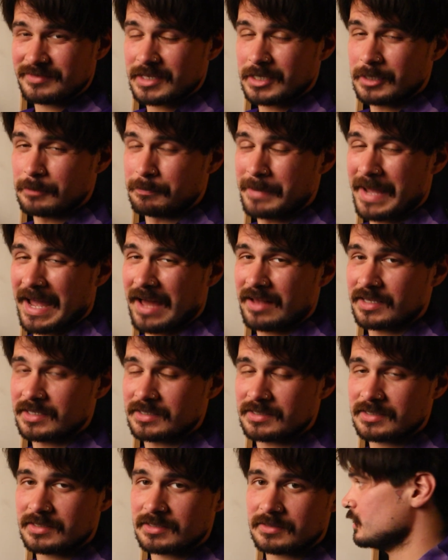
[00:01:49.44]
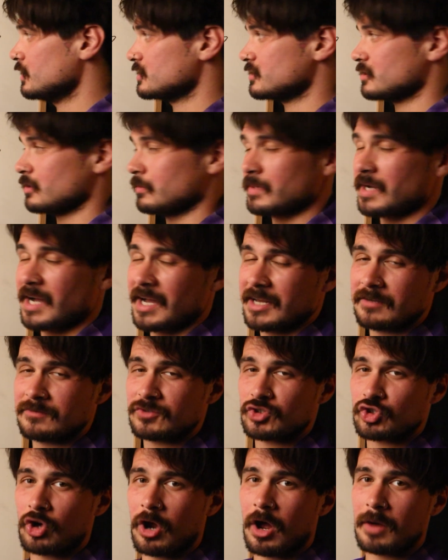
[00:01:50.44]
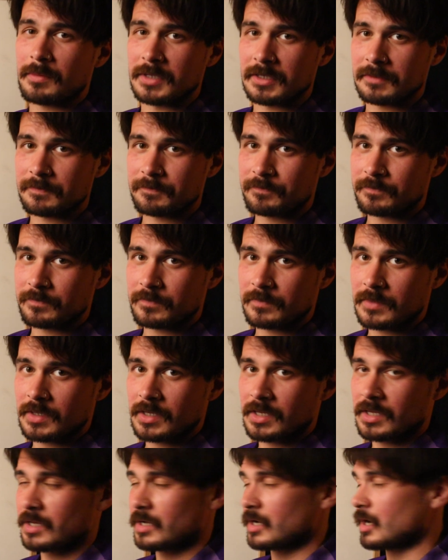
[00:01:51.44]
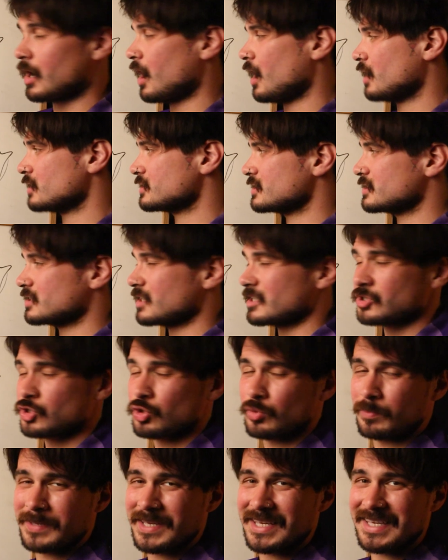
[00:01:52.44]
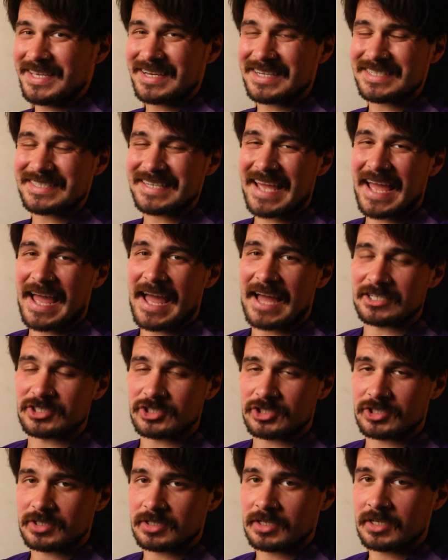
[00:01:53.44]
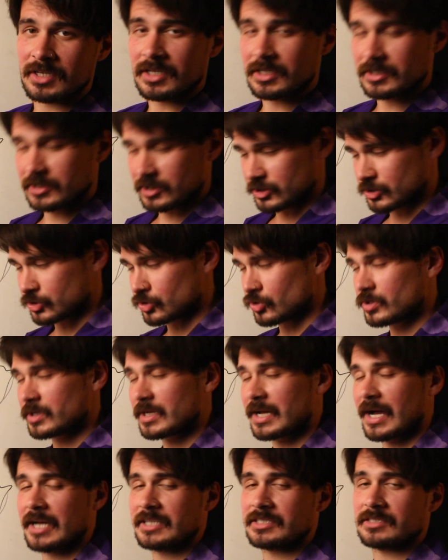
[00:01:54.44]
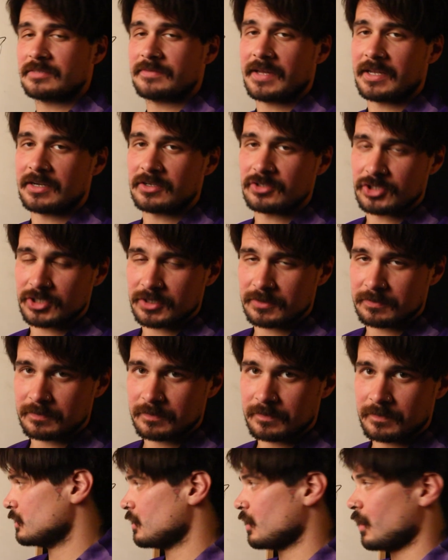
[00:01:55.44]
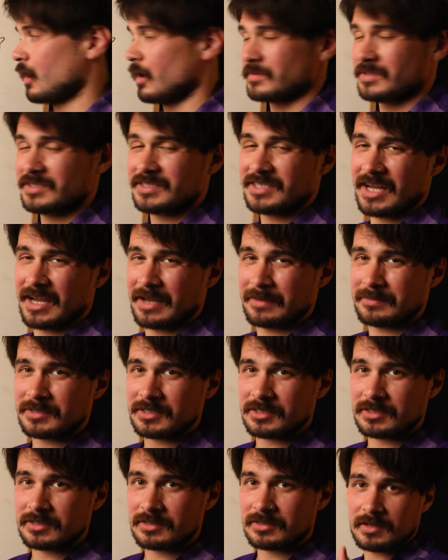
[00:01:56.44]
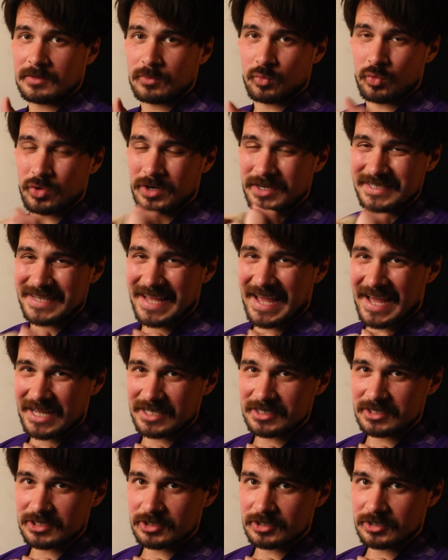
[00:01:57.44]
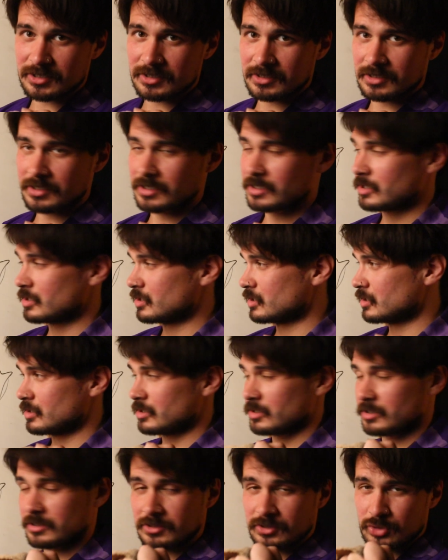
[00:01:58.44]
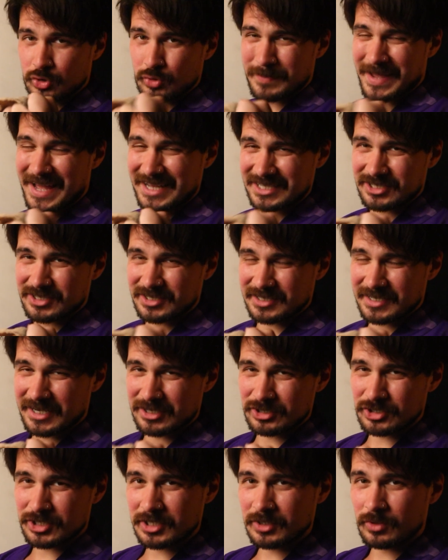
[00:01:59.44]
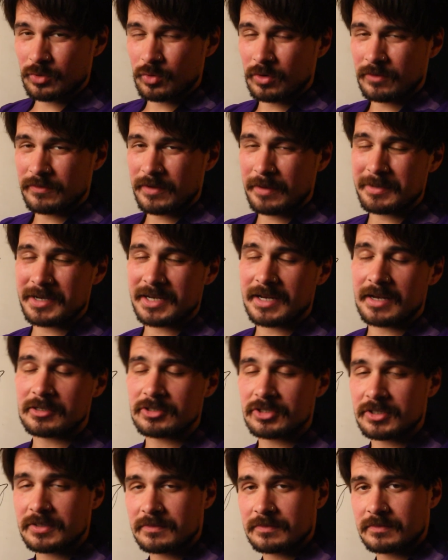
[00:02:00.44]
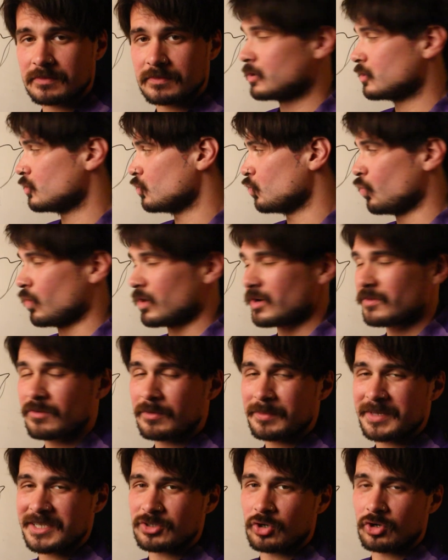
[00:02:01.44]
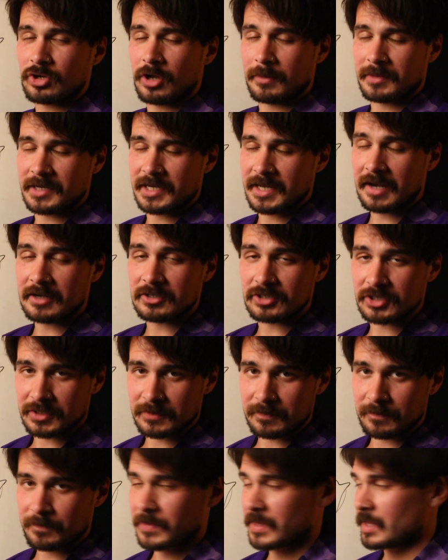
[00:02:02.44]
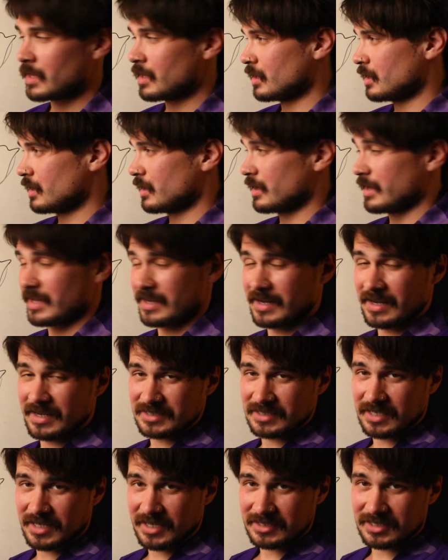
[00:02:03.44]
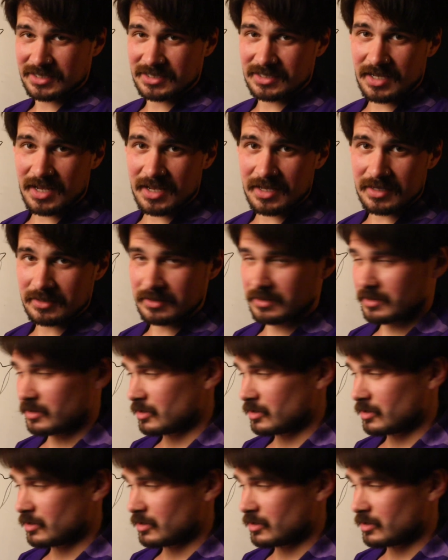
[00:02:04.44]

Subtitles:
imbalanced. Some kind of trauma causes us to be attached to certain kinds of energy. Oftentimes, we're attached to masculine energy or feminine energy. One of them is our dominant energy. And as I like to say,